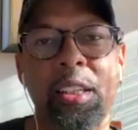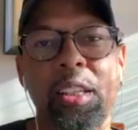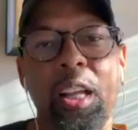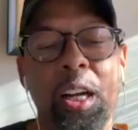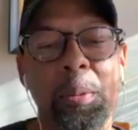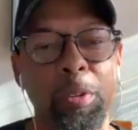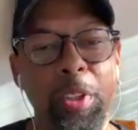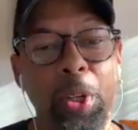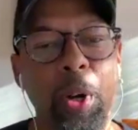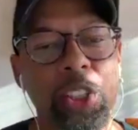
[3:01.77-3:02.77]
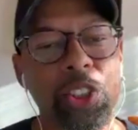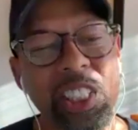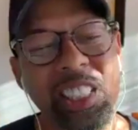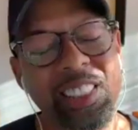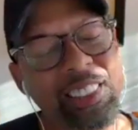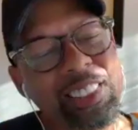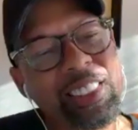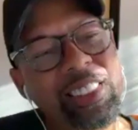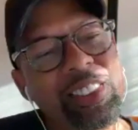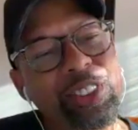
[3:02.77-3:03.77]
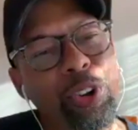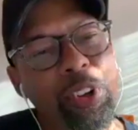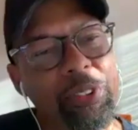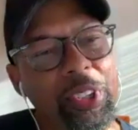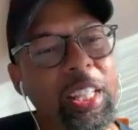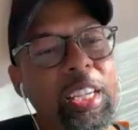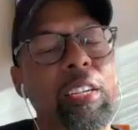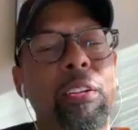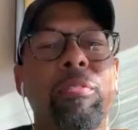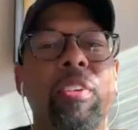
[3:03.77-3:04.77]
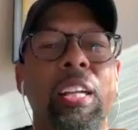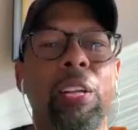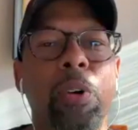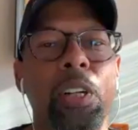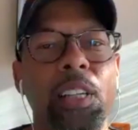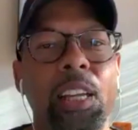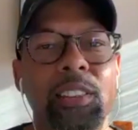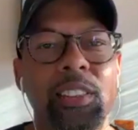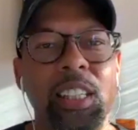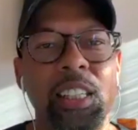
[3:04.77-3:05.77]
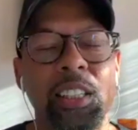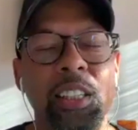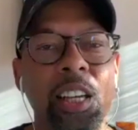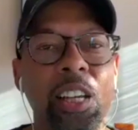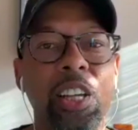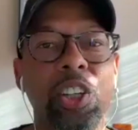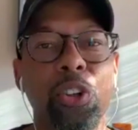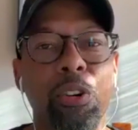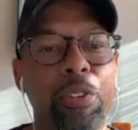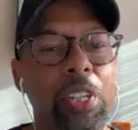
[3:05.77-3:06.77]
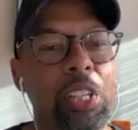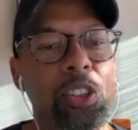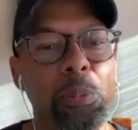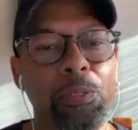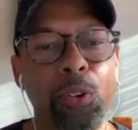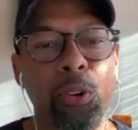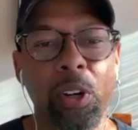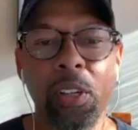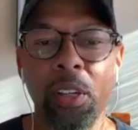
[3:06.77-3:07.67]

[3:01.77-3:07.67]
non-movie question, and this is sort of related if anyone has seen your videos before.